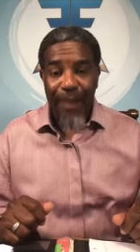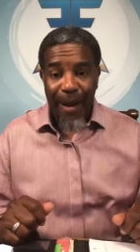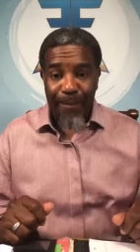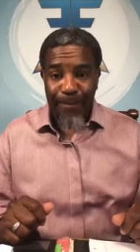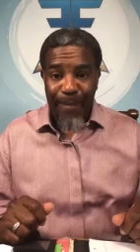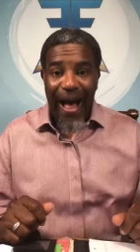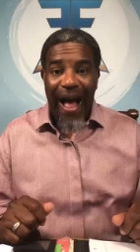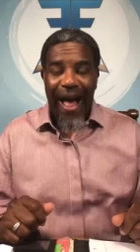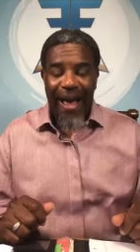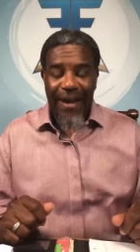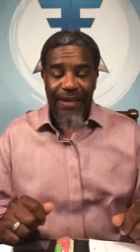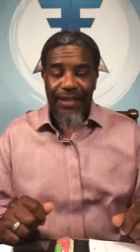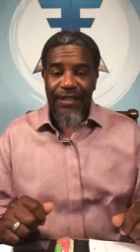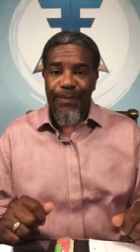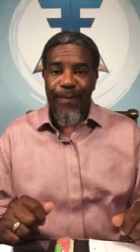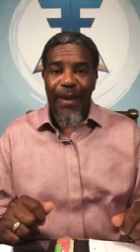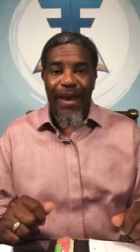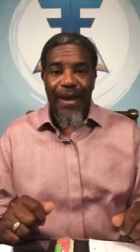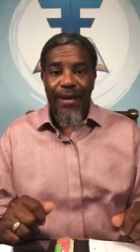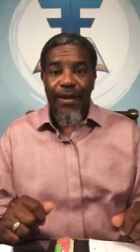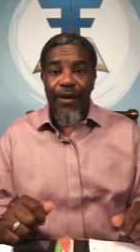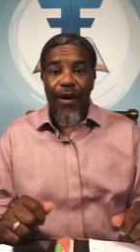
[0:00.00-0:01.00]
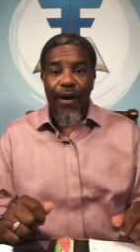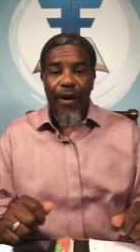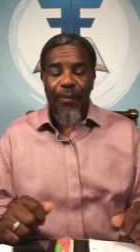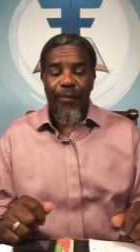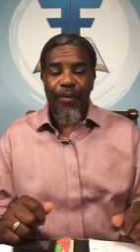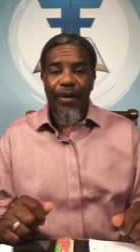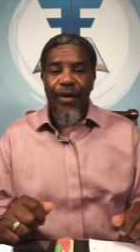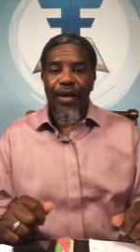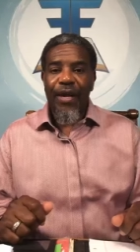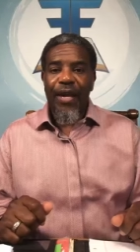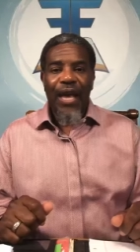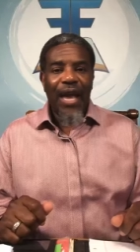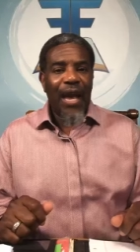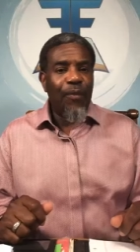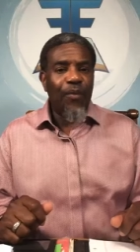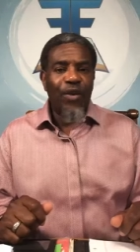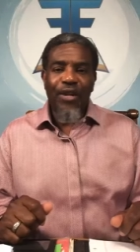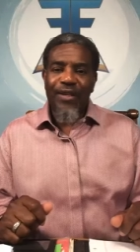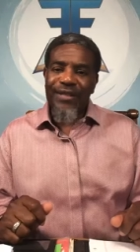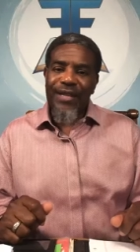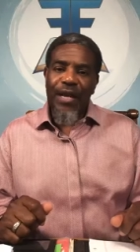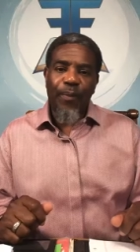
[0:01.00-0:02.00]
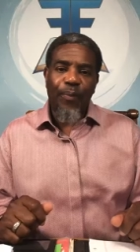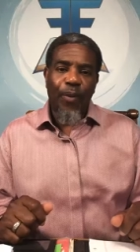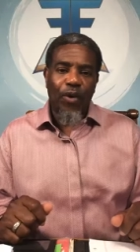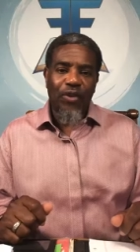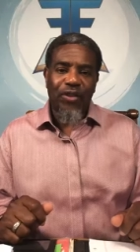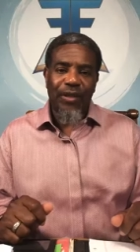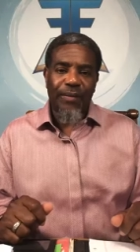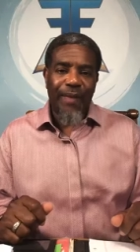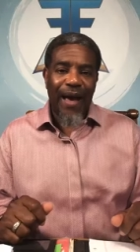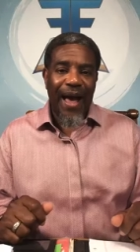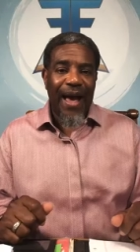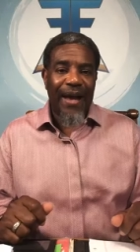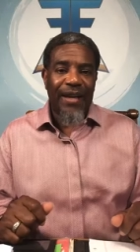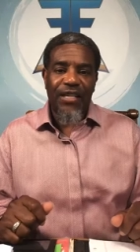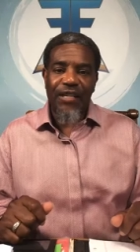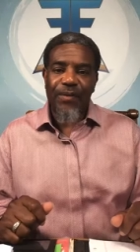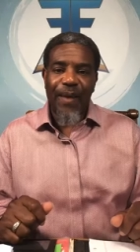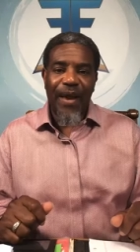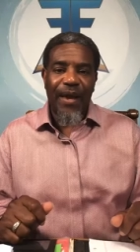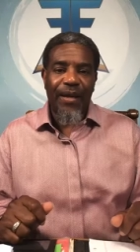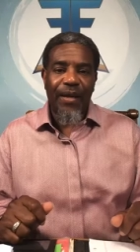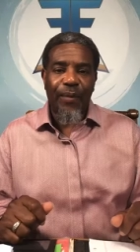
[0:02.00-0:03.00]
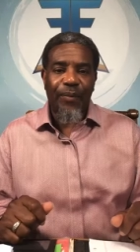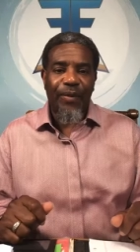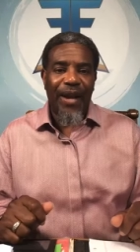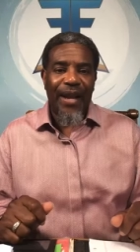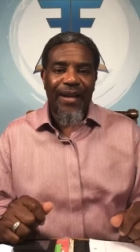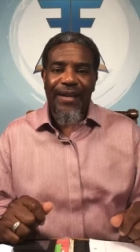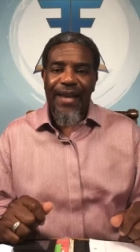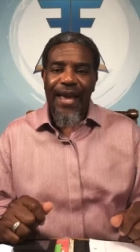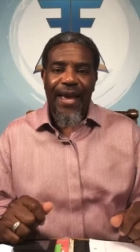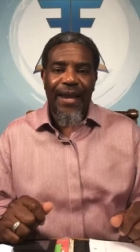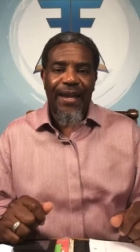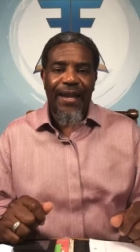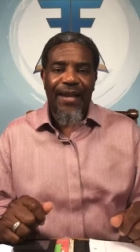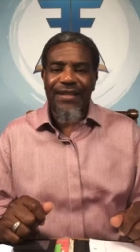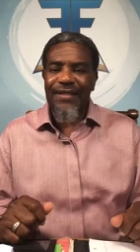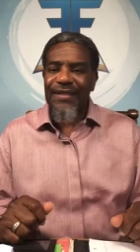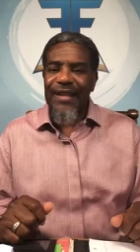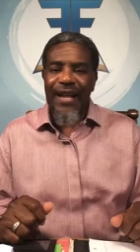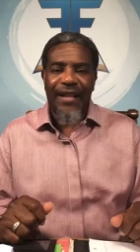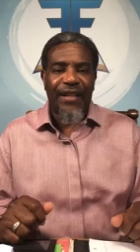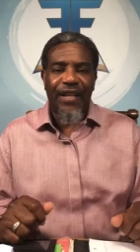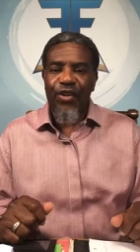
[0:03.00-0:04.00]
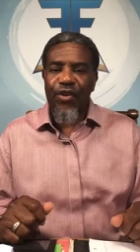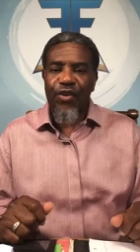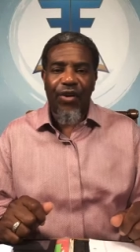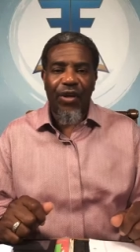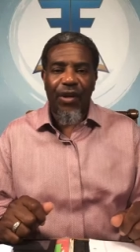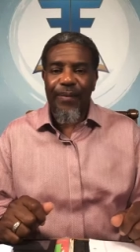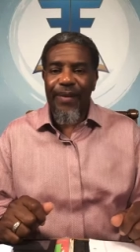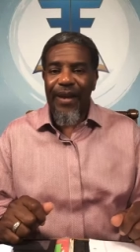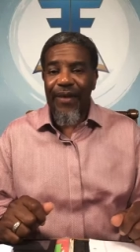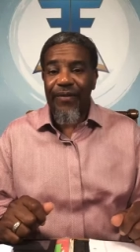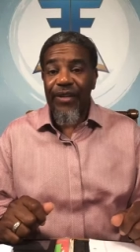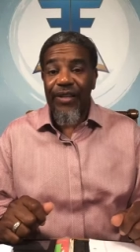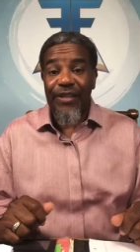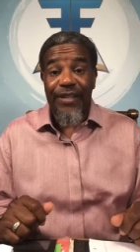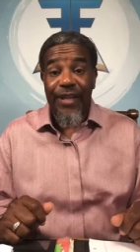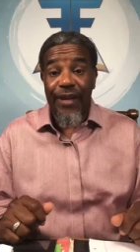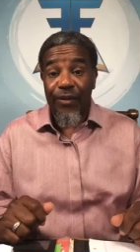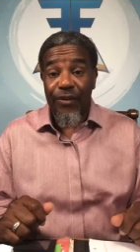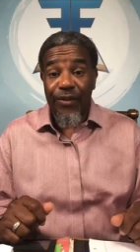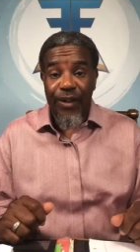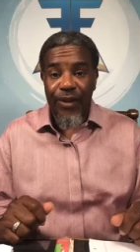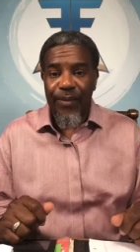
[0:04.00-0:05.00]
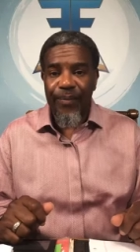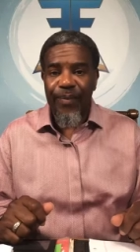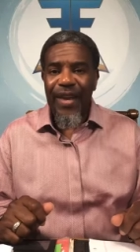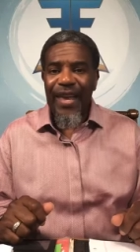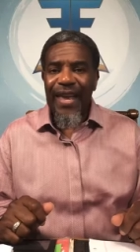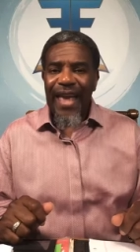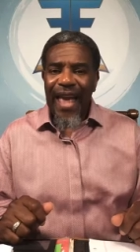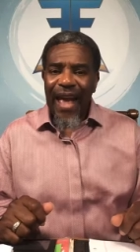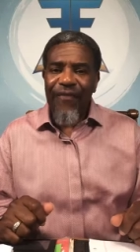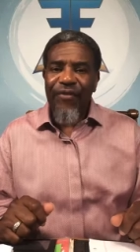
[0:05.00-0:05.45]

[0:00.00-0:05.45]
My mind is made up. And when you see a person's mind is made up like that, there's nothing you're going to be able to tell them.